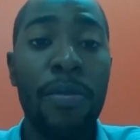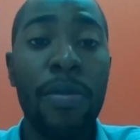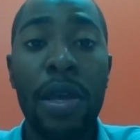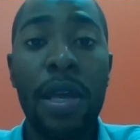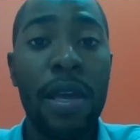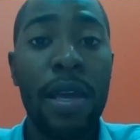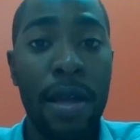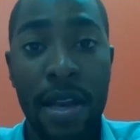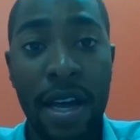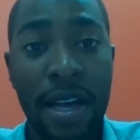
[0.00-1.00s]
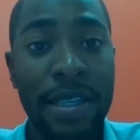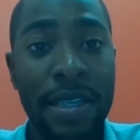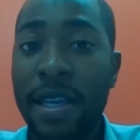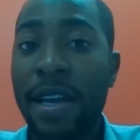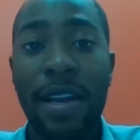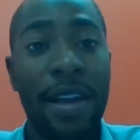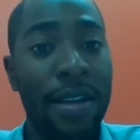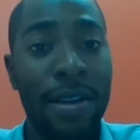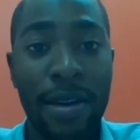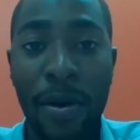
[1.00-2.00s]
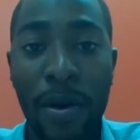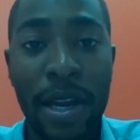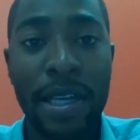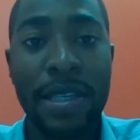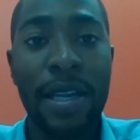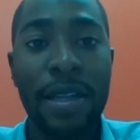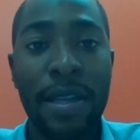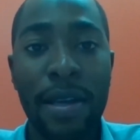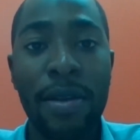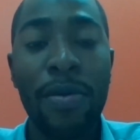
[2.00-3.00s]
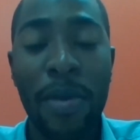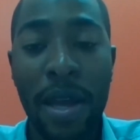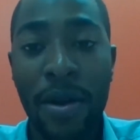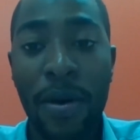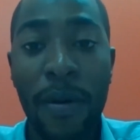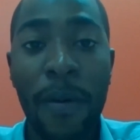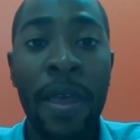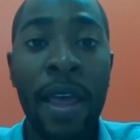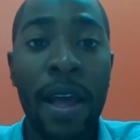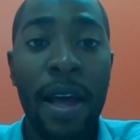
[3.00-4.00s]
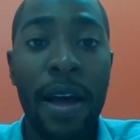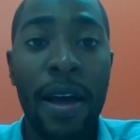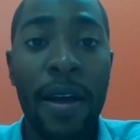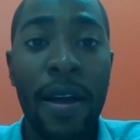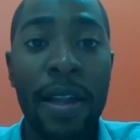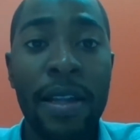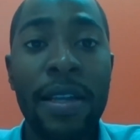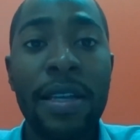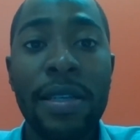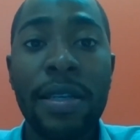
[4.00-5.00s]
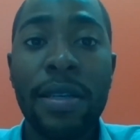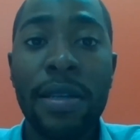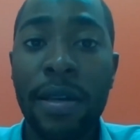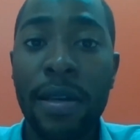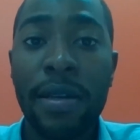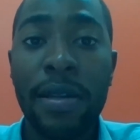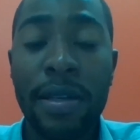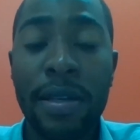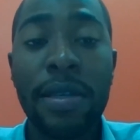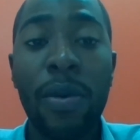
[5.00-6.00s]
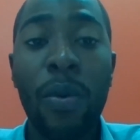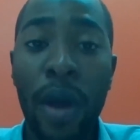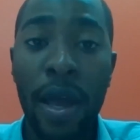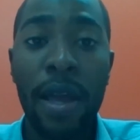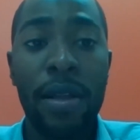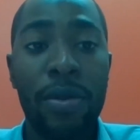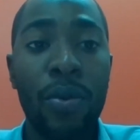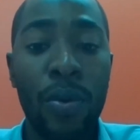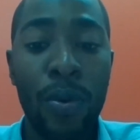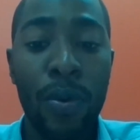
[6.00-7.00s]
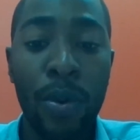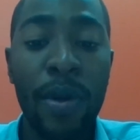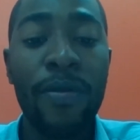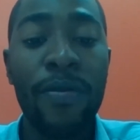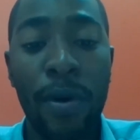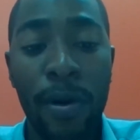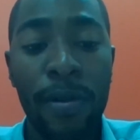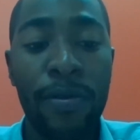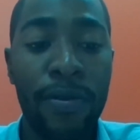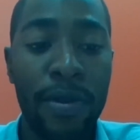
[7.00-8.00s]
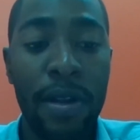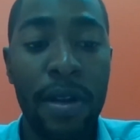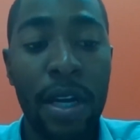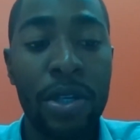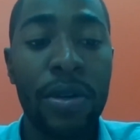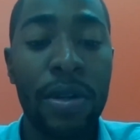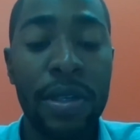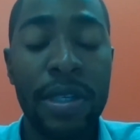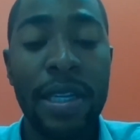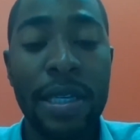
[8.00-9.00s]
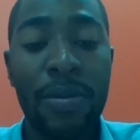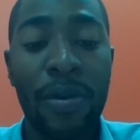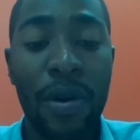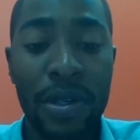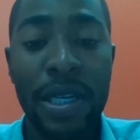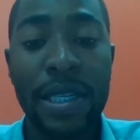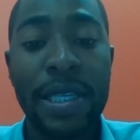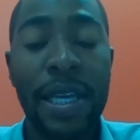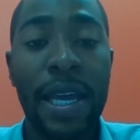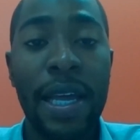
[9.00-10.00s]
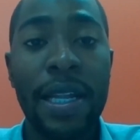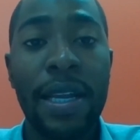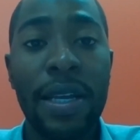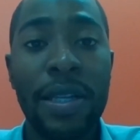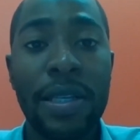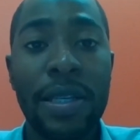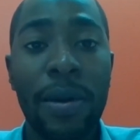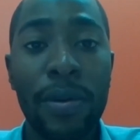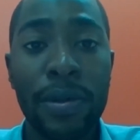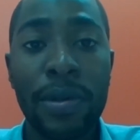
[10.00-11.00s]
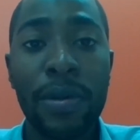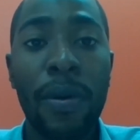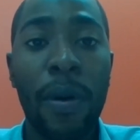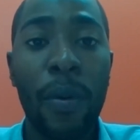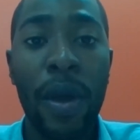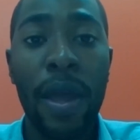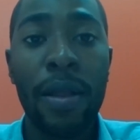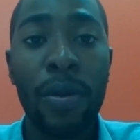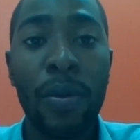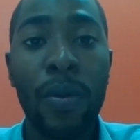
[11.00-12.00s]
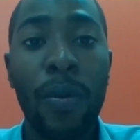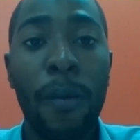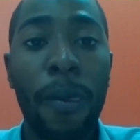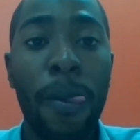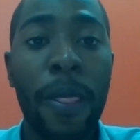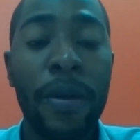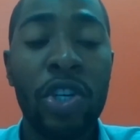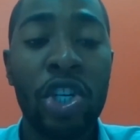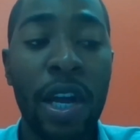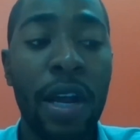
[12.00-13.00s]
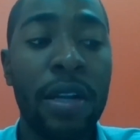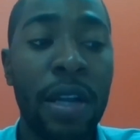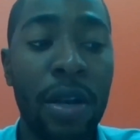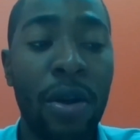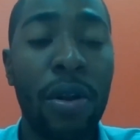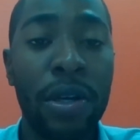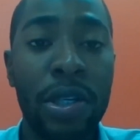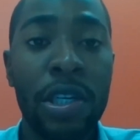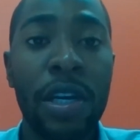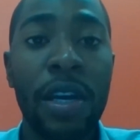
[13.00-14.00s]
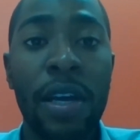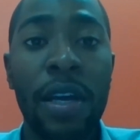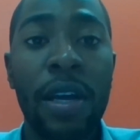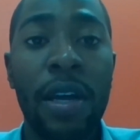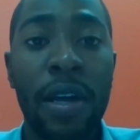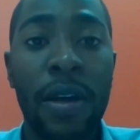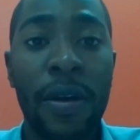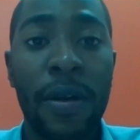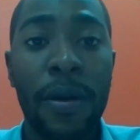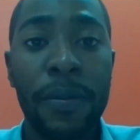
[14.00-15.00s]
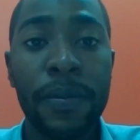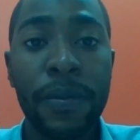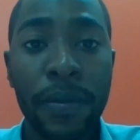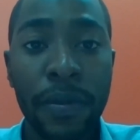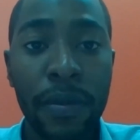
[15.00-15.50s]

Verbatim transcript: uh, me, Nancy, and other colleagues that uh, you may know. Uh, and this is this is the way to to involve the nationals in these projects, and it's also a way to share the knowledge uh,